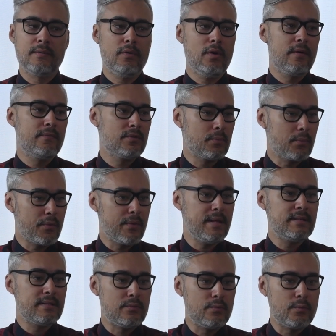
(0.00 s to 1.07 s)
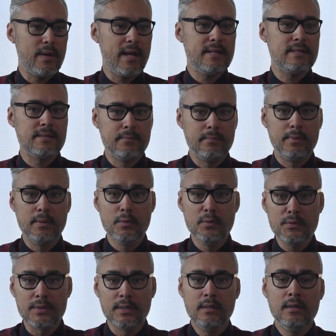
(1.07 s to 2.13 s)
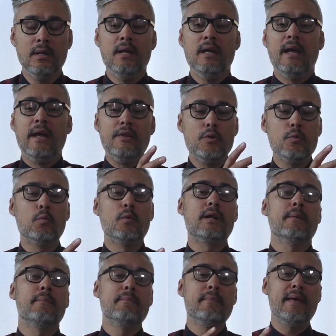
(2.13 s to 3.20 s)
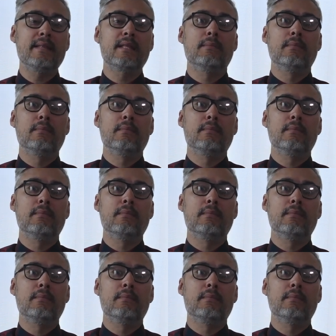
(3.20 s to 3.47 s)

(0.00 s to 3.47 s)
If you have some greens and reds and blues and you want to make